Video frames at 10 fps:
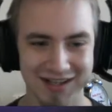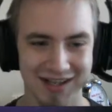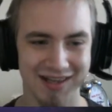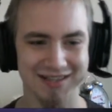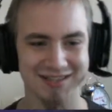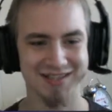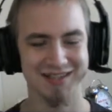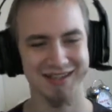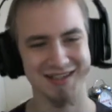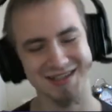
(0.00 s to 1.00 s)
and that's
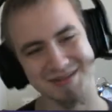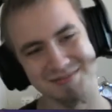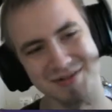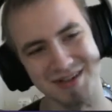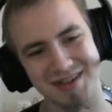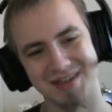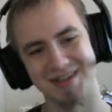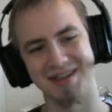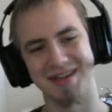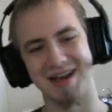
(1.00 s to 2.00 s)

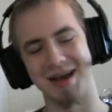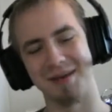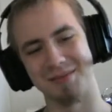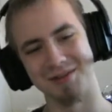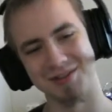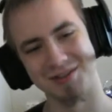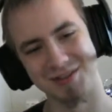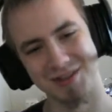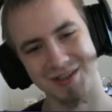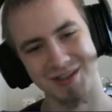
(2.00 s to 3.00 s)
pretty damn good
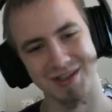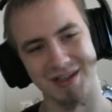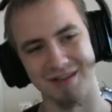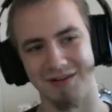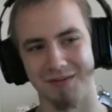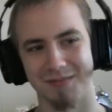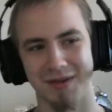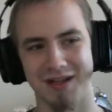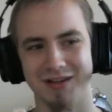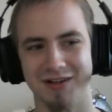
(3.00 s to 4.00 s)
if you're
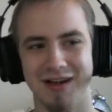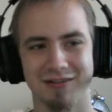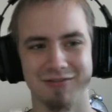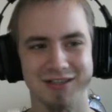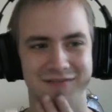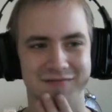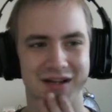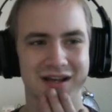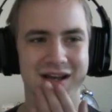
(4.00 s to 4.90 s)
playing an aggressive deck.